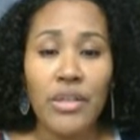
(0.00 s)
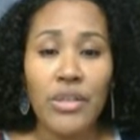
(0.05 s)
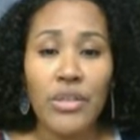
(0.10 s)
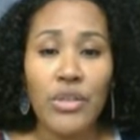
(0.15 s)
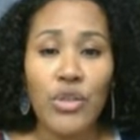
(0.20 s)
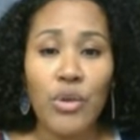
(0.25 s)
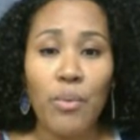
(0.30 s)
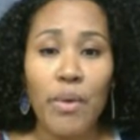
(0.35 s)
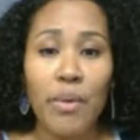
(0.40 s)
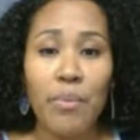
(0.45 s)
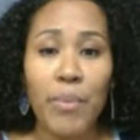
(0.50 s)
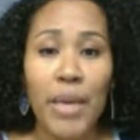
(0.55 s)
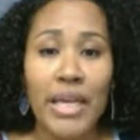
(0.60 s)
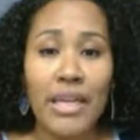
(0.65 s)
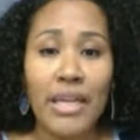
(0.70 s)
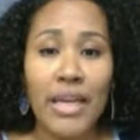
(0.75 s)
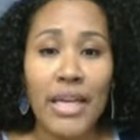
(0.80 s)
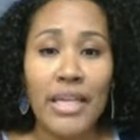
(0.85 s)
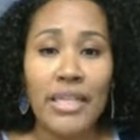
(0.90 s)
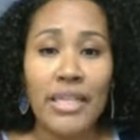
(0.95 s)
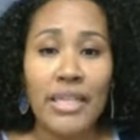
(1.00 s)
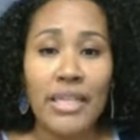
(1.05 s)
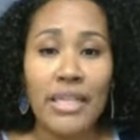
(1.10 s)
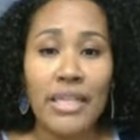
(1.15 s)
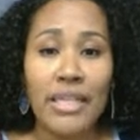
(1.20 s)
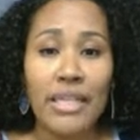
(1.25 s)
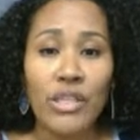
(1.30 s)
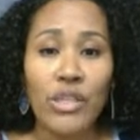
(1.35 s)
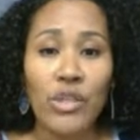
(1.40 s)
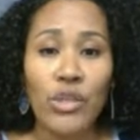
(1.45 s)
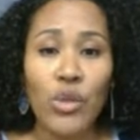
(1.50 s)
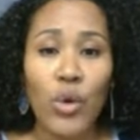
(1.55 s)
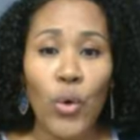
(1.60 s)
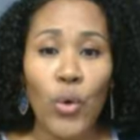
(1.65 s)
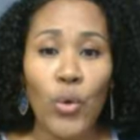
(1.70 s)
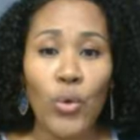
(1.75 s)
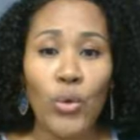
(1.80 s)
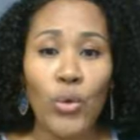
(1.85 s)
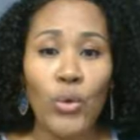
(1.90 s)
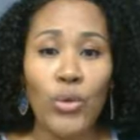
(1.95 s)
So my main idea is
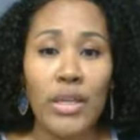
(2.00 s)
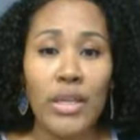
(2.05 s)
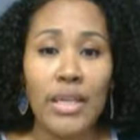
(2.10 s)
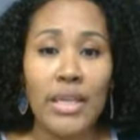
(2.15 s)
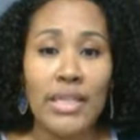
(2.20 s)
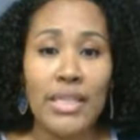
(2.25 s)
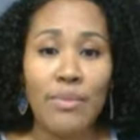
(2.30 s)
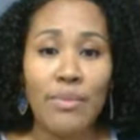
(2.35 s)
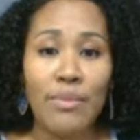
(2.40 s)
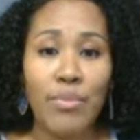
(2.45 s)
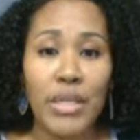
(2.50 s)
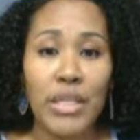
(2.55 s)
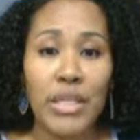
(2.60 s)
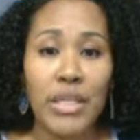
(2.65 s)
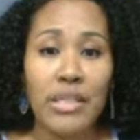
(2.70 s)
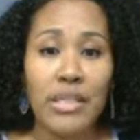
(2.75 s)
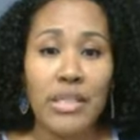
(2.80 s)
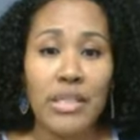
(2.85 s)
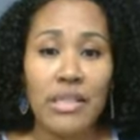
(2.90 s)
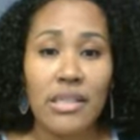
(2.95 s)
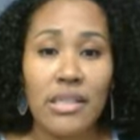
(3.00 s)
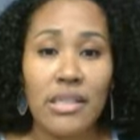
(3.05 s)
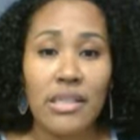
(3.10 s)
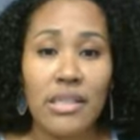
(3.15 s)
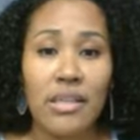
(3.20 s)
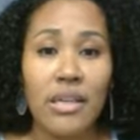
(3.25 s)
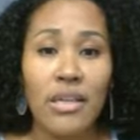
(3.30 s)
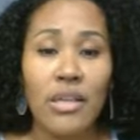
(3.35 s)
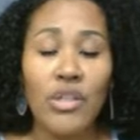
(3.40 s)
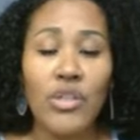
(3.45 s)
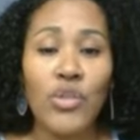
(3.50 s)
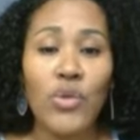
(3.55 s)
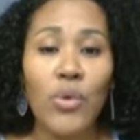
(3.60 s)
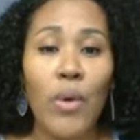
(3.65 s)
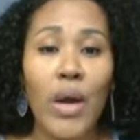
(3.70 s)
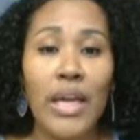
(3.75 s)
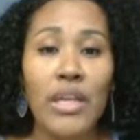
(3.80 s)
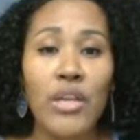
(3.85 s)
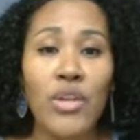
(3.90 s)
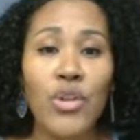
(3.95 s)
total expenses. So
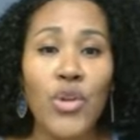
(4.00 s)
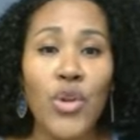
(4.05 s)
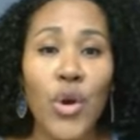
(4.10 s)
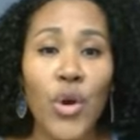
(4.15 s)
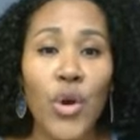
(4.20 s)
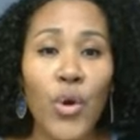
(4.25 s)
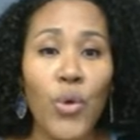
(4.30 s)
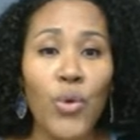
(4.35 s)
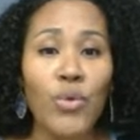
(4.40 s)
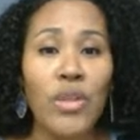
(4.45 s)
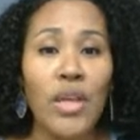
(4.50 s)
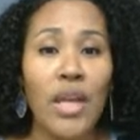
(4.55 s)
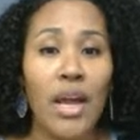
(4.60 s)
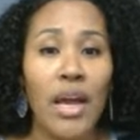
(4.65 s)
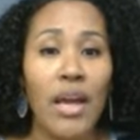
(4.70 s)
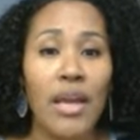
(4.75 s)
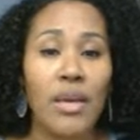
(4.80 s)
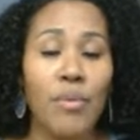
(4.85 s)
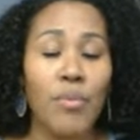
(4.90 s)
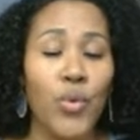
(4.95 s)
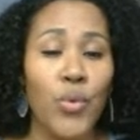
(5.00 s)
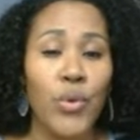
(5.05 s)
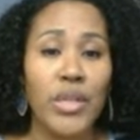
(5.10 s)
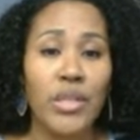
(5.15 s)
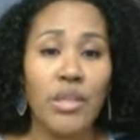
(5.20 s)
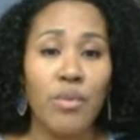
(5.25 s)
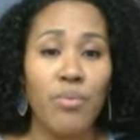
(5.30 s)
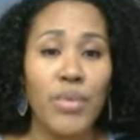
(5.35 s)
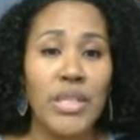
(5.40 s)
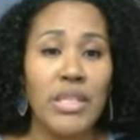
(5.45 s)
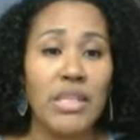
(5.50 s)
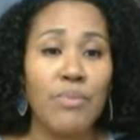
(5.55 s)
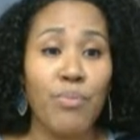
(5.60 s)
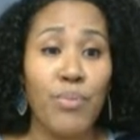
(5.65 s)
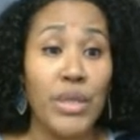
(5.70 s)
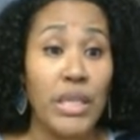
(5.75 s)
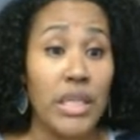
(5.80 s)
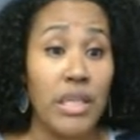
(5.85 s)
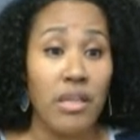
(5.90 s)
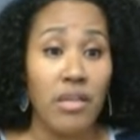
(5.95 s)
I know that I am going to be
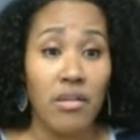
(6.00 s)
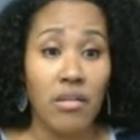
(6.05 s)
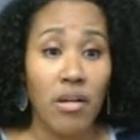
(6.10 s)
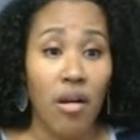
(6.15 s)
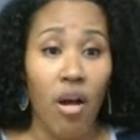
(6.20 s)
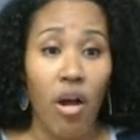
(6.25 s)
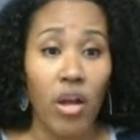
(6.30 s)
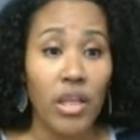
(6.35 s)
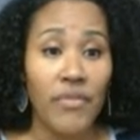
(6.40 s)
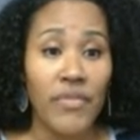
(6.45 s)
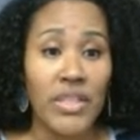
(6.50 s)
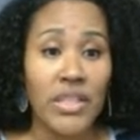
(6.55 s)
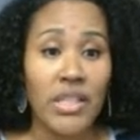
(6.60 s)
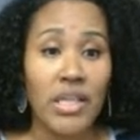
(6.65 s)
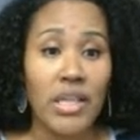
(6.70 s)
putting all of it